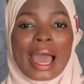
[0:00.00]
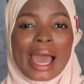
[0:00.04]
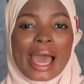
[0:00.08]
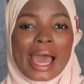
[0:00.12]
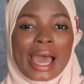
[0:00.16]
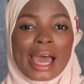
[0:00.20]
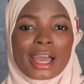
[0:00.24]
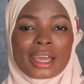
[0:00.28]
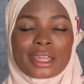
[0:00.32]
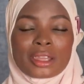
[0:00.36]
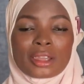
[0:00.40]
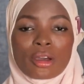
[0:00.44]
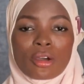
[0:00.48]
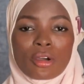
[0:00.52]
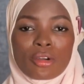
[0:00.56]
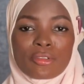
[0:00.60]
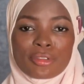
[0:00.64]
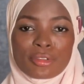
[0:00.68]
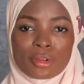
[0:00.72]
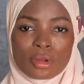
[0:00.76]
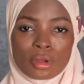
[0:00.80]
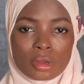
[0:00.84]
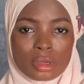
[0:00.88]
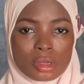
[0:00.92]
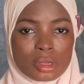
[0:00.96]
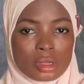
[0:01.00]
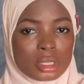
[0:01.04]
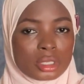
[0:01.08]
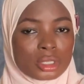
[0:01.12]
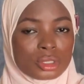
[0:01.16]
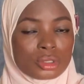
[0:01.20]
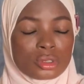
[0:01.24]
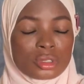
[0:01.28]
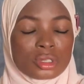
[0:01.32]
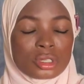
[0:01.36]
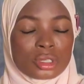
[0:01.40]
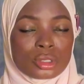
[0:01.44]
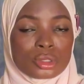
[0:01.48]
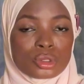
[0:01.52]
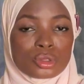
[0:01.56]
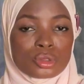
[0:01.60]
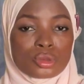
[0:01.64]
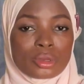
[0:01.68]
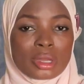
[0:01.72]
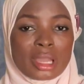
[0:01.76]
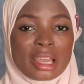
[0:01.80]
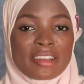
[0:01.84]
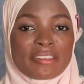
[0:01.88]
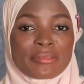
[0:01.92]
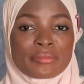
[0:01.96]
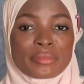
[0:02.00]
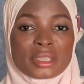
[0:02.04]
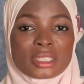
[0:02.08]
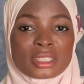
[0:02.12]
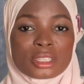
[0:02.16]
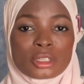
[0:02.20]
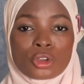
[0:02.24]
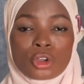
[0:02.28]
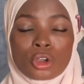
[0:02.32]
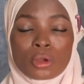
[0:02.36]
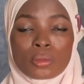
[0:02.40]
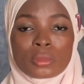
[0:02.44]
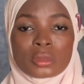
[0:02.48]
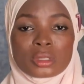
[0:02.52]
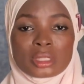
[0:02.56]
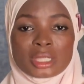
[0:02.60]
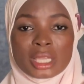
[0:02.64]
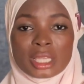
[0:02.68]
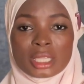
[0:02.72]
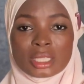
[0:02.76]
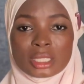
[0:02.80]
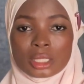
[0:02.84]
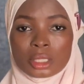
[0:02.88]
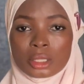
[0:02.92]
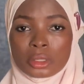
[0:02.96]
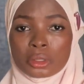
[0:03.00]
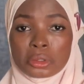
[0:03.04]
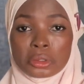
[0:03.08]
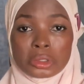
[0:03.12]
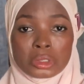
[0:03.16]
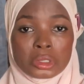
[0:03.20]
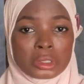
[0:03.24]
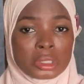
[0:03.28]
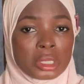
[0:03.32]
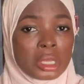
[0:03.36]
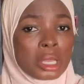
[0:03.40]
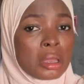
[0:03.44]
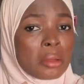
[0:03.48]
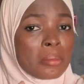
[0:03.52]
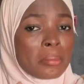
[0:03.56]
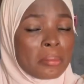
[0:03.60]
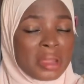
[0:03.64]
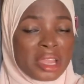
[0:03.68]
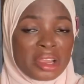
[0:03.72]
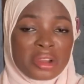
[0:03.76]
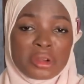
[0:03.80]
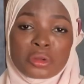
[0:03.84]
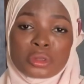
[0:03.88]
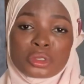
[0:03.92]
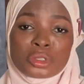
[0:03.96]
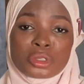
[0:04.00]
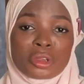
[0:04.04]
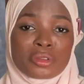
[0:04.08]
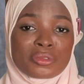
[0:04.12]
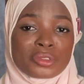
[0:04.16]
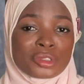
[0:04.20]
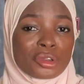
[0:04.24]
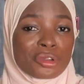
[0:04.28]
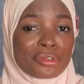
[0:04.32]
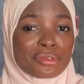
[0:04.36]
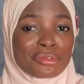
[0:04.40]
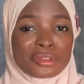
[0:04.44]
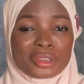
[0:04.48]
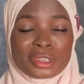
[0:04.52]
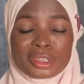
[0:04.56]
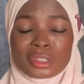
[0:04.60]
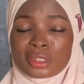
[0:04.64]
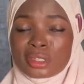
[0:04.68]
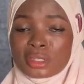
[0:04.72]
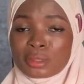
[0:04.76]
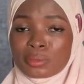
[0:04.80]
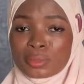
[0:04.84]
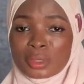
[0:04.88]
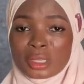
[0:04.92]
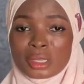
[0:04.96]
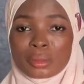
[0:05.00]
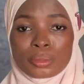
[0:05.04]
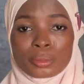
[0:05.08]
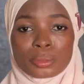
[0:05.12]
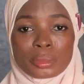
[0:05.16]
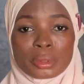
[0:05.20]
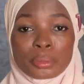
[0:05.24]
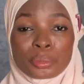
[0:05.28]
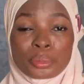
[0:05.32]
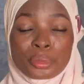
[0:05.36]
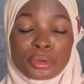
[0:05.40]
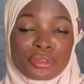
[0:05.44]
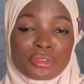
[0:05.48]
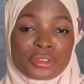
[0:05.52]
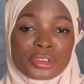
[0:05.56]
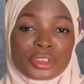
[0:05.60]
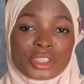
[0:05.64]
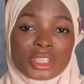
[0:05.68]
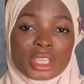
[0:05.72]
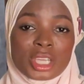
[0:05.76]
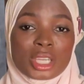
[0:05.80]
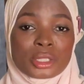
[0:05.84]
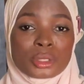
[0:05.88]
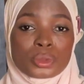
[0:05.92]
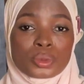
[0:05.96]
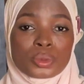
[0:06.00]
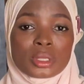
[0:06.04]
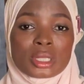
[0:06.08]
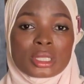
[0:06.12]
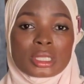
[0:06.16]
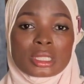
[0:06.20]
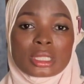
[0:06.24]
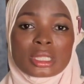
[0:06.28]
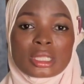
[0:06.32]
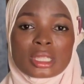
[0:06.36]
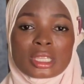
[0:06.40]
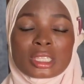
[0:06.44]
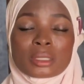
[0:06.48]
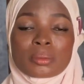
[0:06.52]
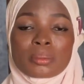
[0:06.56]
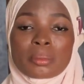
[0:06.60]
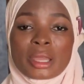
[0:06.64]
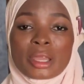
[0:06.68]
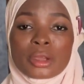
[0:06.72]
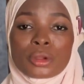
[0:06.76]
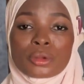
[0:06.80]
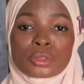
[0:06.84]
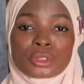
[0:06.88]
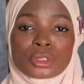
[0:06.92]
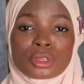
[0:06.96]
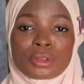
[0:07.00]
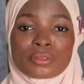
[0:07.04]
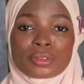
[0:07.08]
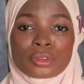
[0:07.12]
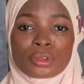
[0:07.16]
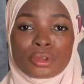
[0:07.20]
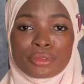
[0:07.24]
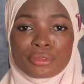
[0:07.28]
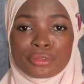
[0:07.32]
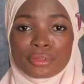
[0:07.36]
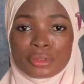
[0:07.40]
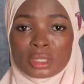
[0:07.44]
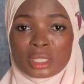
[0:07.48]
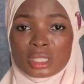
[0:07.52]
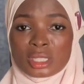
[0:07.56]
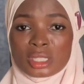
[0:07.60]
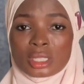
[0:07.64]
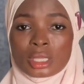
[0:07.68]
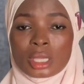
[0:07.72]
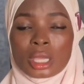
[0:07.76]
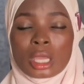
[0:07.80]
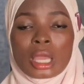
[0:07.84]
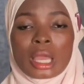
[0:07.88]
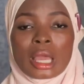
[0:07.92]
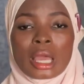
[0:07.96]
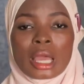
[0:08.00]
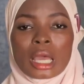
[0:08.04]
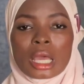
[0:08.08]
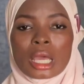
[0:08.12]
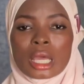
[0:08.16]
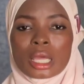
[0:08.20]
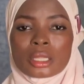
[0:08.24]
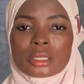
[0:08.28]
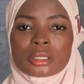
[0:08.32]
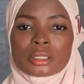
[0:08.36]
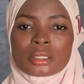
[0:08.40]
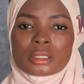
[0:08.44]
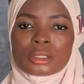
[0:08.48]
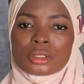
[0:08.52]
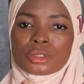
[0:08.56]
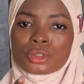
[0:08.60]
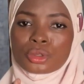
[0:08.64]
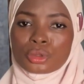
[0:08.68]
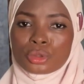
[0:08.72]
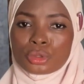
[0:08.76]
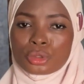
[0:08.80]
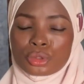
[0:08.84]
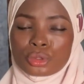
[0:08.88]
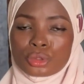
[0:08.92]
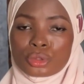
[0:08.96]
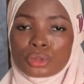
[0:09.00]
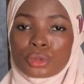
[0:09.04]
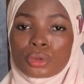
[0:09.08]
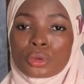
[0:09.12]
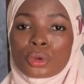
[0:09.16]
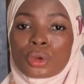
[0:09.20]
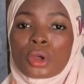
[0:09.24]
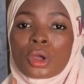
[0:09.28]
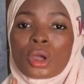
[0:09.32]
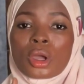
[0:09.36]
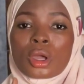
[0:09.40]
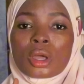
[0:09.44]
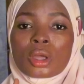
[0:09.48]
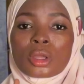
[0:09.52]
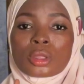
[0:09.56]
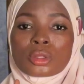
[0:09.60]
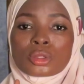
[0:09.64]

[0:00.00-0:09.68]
And of course, you need to have basic computer skills, Microsoft Office, be proficient with this Microsoft Office, and you're good to go.